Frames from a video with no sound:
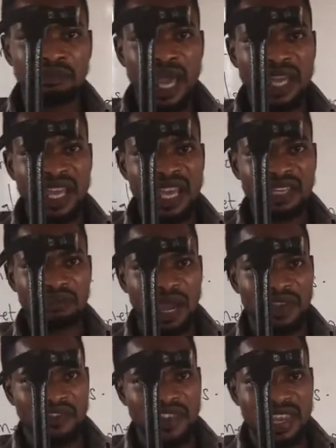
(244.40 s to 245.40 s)
Burning
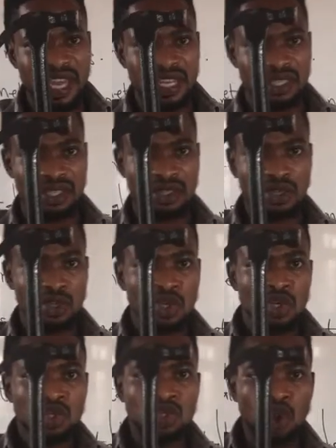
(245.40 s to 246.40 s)
my fingers.
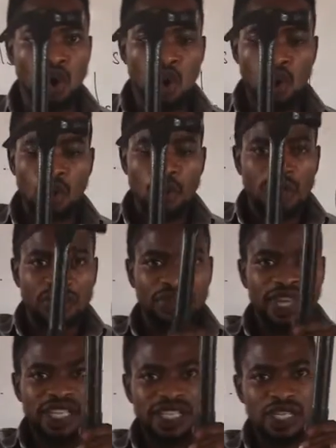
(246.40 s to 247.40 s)
So
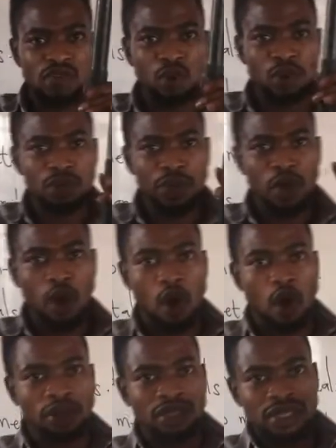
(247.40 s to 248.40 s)
this is what we
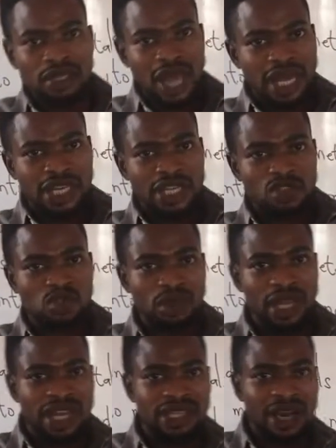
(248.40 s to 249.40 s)
call an
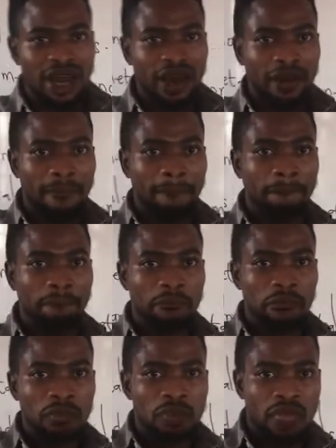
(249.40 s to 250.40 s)
insulator.
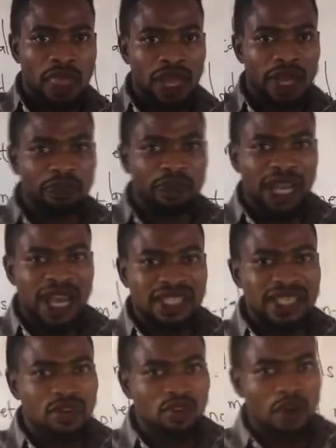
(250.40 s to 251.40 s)
A
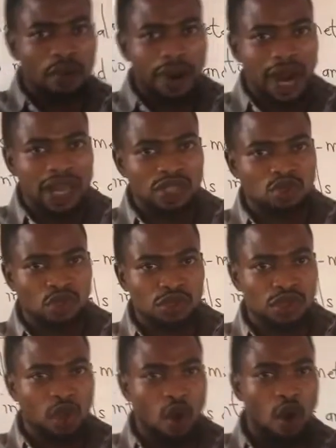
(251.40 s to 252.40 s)
plastic rubber is what
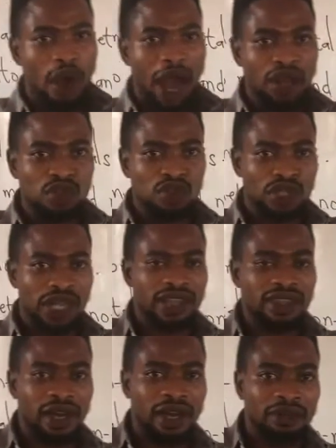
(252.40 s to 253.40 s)
you call an
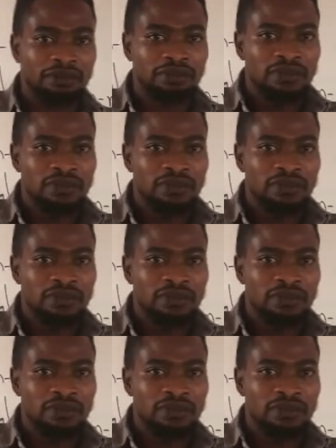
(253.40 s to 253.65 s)
insulator.